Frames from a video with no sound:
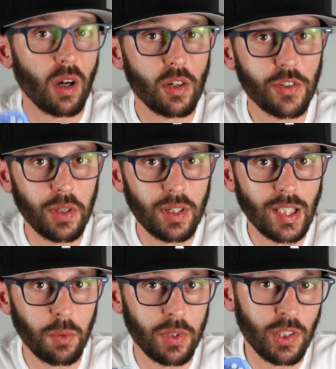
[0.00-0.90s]
also
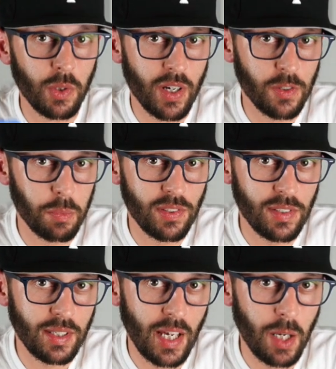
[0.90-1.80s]
connect it with a
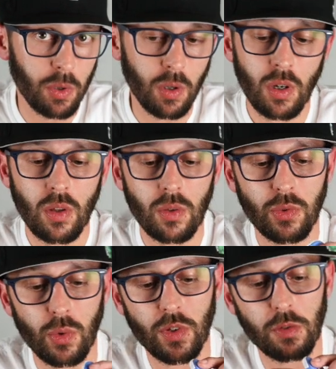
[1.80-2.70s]
USB-C cable
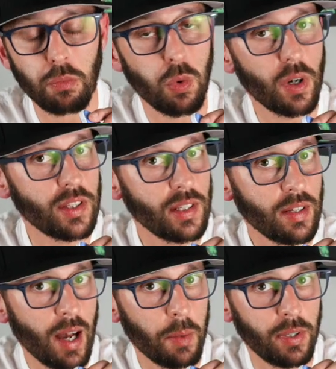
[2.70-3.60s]
through this port at the
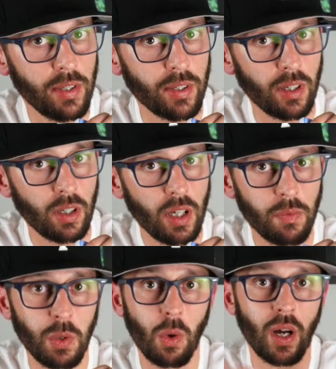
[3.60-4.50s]
top here
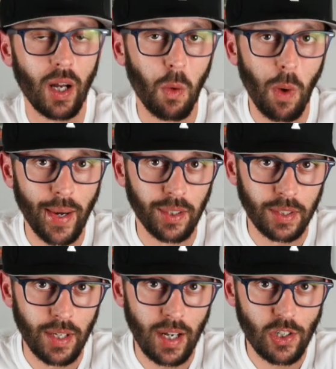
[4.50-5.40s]
if you want a wired
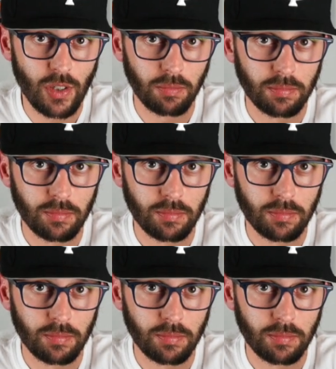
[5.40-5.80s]
connection.